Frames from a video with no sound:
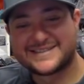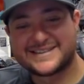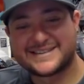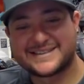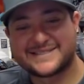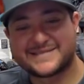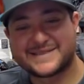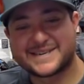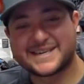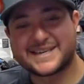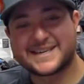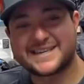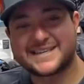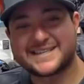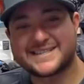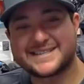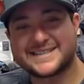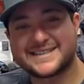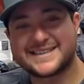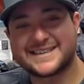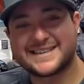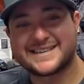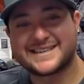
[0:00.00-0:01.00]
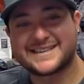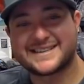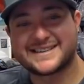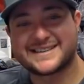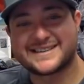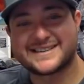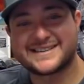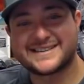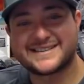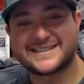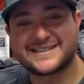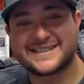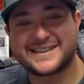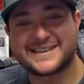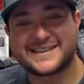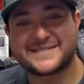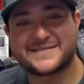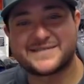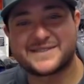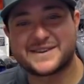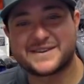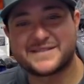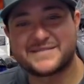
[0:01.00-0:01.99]
And my guys on Nantucket, thank
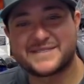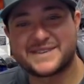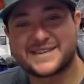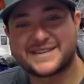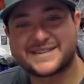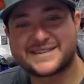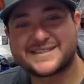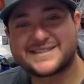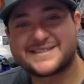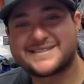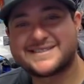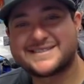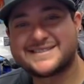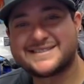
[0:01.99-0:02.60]
you very much.